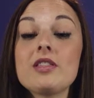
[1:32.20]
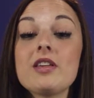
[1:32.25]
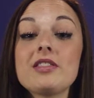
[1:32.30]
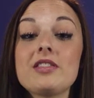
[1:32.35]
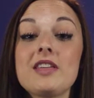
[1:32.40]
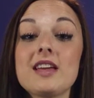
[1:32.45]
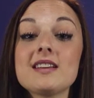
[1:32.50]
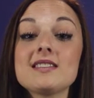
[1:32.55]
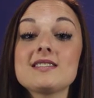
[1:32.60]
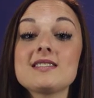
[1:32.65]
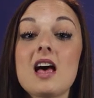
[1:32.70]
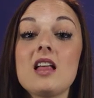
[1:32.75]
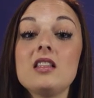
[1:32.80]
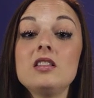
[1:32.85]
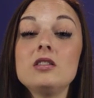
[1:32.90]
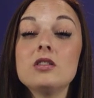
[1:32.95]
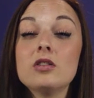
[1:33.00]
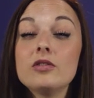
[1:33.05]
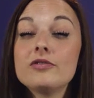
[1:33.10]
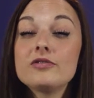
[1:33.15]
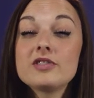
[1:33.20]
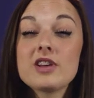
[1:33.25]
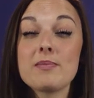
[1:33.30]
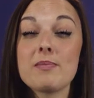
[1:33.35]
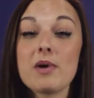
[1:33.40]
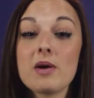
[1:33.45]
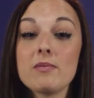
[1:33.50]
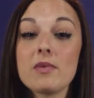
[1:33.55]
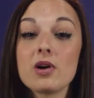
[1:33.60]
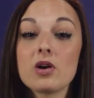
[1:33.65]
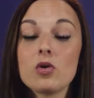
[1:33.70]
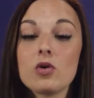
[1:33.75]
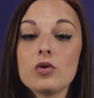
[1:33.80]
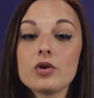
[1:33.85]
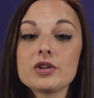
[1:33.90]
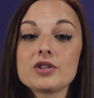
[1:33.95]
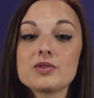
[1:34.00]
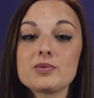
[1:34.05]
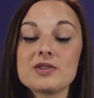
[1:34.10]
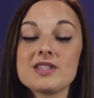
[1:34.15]
the things I loved about my
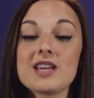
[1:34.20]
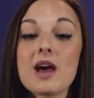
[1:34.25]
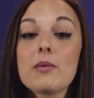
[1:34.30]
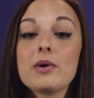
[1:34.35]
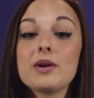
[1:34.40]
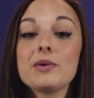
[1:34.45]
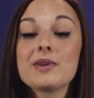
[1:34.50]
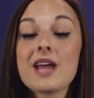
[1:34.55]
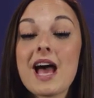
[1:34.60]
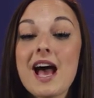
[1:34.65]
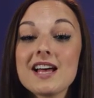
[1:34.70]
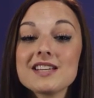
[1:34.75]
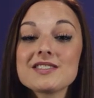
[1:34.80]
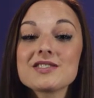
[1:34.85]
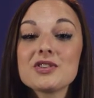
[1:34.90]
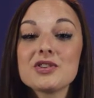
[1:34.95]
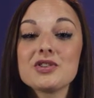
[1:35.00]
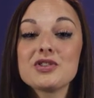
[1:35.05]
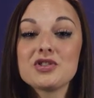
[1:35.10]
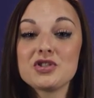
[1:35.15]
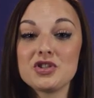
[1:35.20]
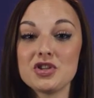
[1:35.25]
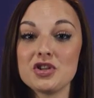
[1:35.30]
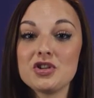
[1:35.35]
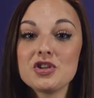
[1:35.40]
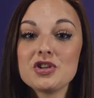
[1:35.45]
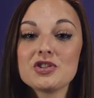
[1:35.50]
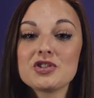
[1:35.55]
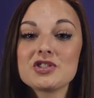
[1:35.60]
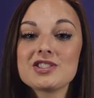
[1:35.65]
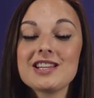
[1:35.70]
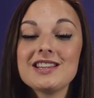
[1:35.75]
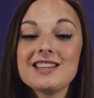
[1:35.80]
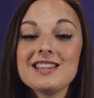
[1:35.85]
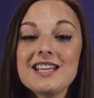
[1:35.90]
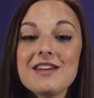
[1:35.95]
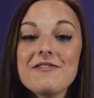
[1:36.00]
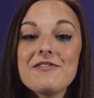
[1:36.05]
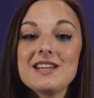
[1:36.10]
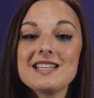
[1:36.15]
course was how it would ask us students to
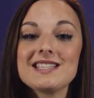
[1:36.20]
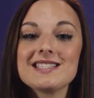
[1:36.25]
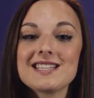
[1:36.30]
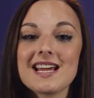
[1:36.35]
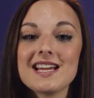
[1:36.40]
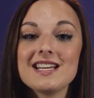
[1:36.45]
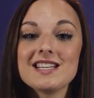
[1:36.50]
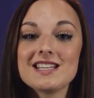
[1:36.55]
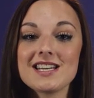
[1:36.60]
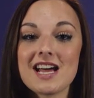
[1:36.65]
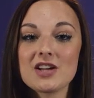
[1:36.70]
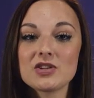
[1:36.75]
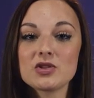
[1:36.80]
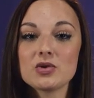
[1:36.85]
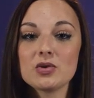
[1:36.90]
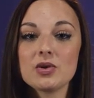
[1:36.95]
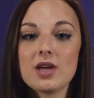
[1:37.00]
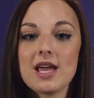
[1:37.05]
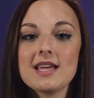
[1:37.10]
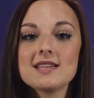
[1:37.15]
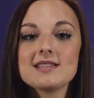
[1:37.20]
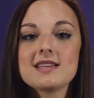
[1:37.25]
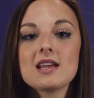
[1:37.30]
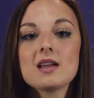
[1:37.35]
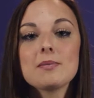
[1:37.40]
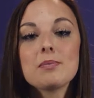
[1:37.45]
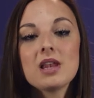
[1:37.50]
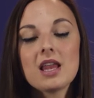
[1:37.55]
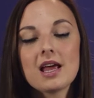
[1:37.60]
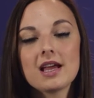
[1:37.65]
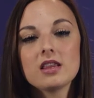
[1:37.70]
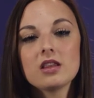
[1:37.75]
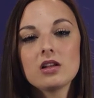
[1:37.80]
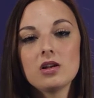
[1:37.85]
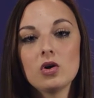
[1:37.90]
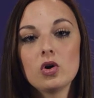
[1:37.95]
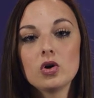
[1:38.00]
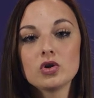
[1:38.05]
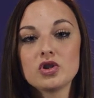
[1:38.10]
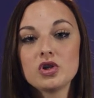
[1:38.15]
live inside an actual case and apply the
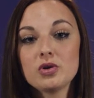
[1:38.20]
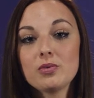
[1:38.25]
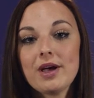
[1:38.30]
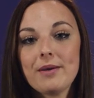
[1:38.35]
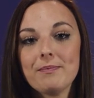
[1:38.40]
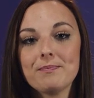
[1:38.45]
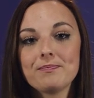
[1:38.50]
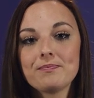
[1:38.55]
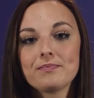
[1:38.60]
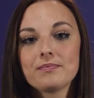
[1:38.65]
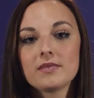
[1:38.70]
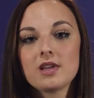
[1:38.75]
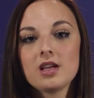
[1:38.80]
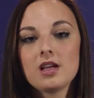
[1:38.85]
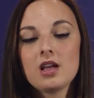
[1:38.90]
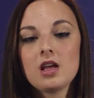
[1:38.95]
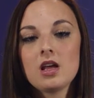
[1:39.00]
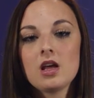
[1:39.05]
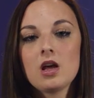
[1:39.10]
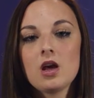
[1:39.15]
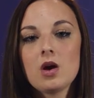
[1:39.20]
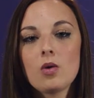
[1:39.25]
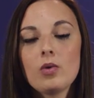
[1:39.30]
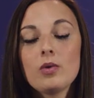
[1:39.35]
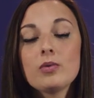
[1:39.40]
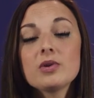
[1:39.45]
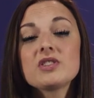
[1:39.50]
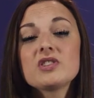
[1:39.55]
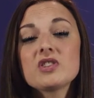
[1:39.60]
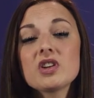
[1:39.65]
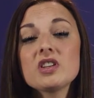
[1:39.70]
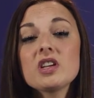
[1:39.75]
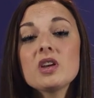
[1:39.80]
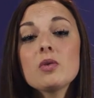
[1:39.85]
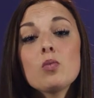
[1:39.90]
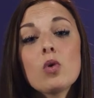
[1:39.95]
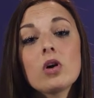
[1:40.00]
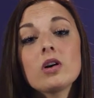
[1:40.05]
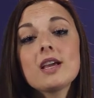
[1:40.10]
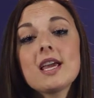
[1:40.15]
law to it. We were
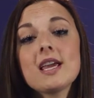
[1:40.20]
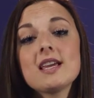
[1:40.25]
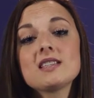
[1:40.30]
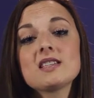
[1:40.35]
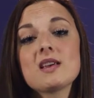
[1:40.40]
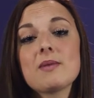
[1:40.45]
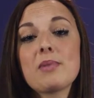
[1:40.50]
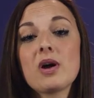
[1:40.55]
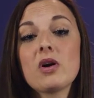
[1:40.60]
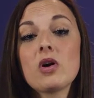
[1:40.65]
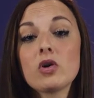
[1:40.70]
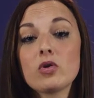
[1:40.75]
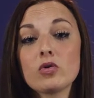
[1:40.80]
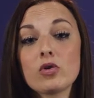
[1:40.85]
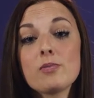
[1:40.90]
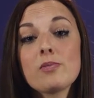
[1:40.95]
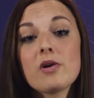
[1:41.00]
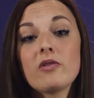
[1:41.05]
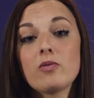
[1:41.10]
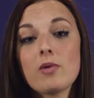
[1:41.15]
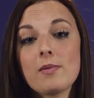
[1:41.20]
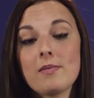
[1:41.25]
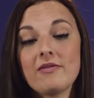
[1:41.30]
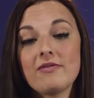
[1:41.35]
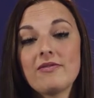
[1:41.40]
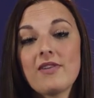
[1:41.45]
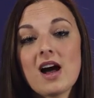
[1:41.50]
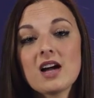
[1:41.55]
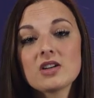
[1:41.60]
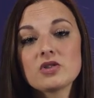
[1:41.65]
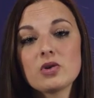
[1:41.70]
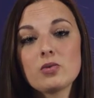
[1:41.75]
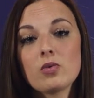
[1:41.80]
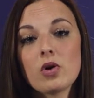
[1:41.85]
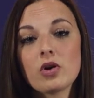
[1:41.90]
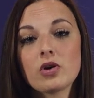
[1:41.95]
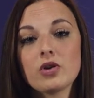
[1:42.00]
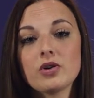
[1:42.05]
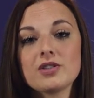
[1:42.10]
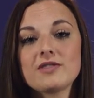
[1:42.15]
studying one case about a group of women factory
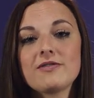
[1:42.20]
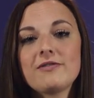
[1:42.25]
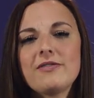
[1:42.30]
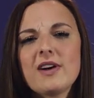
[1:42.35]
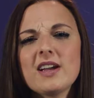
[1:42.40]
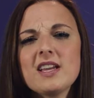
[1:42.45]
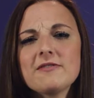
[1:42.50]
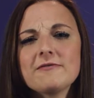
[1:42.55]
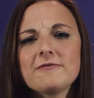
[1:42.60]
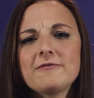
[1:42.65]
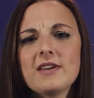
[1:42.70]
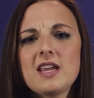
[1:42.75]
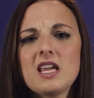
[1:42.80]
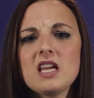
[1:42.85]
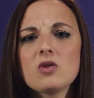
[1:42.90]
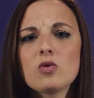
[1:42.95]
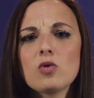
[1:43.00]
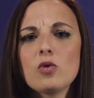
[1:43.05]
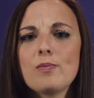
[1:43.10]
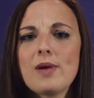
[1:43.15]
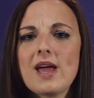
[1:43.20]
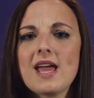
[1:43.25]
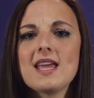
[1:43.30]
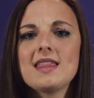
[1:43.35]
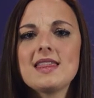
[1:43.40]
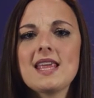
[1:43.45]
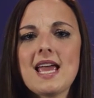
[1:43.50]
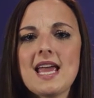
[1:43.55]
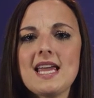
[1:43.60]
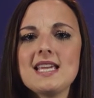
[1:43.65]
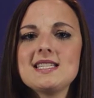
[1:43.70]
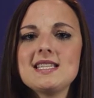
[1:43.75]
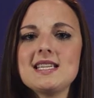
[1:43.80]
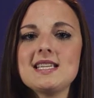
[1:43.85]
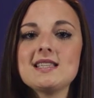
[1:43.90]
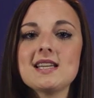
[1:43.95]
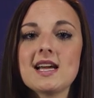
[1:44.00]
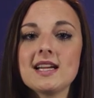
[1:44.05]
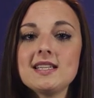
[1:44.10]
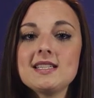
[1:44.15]
workers fighting for equal pay in the
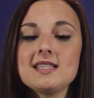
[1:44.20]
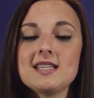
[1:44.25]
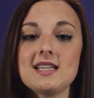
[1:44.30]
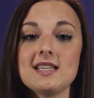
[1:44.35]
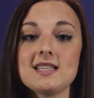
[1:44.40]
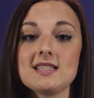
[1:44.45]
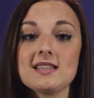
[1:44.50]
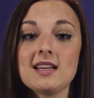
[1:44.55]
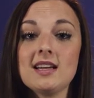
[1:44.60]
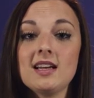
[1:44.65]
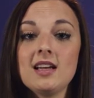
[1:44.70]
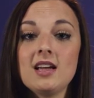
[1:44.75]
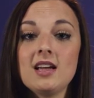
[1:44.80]
1890s.